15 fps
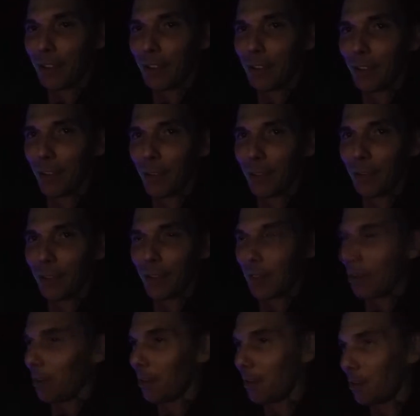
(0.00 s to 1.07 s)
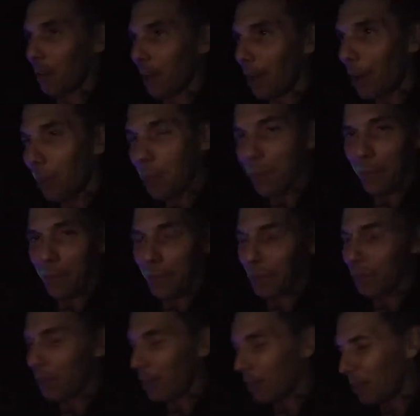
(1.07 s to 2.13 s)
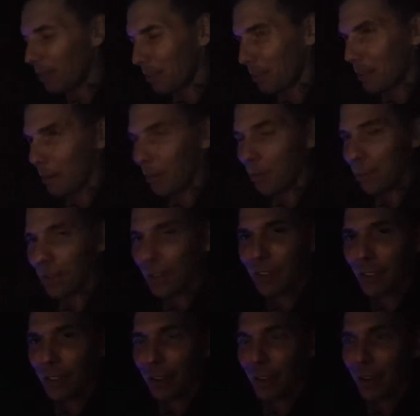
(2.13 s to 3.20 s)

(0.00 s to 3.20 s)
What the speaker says: to help them to fucking, listen,